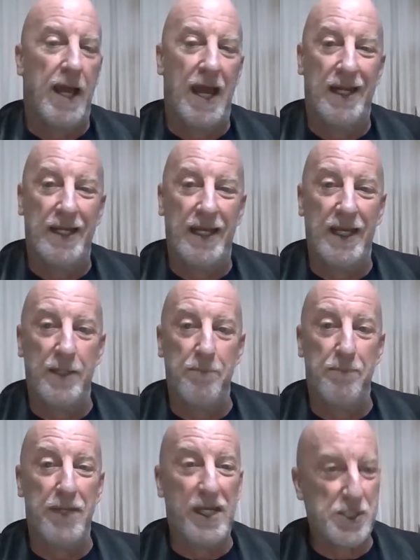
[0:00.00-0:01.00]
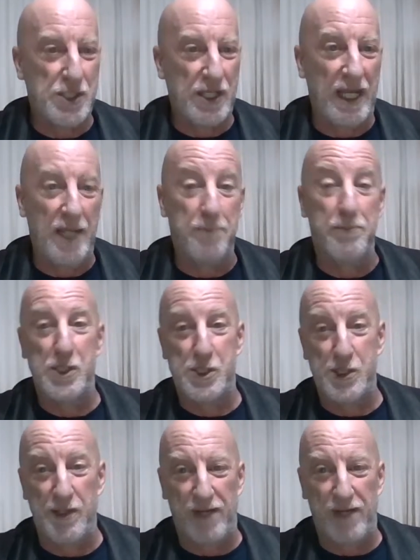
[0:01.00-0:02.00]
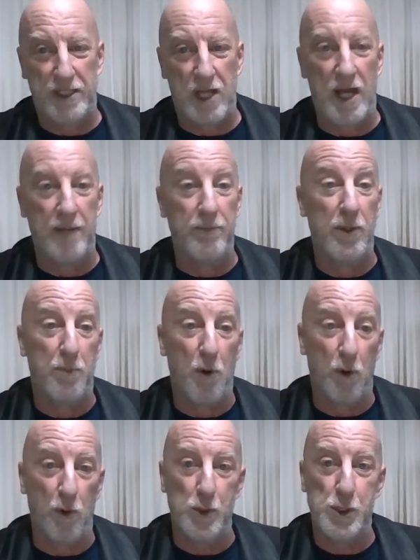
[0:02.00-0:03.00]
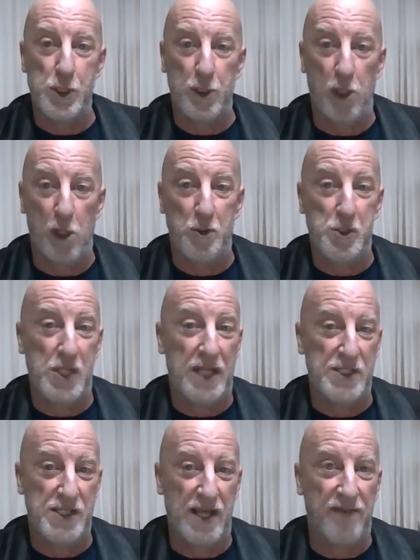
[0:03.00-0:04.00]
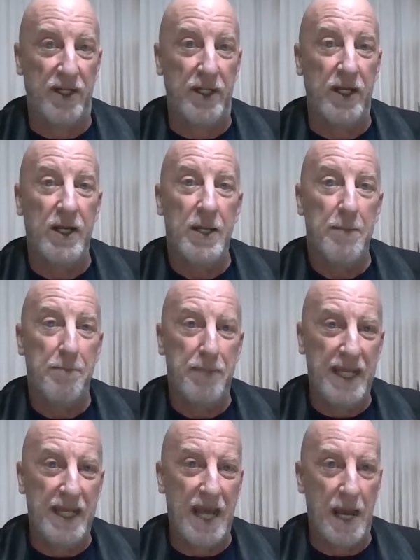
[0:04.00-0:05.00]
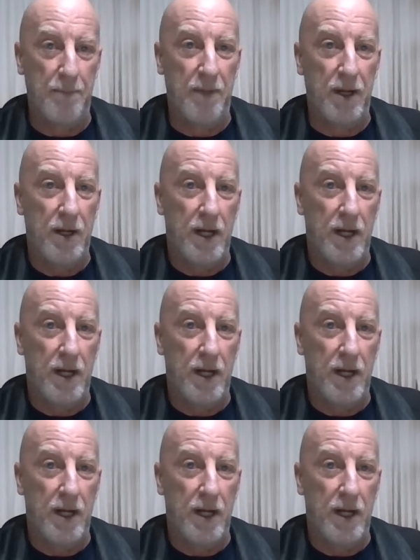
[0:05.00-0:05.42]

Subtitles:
And in BC, Pacific Time, the polls close at 7 p.m.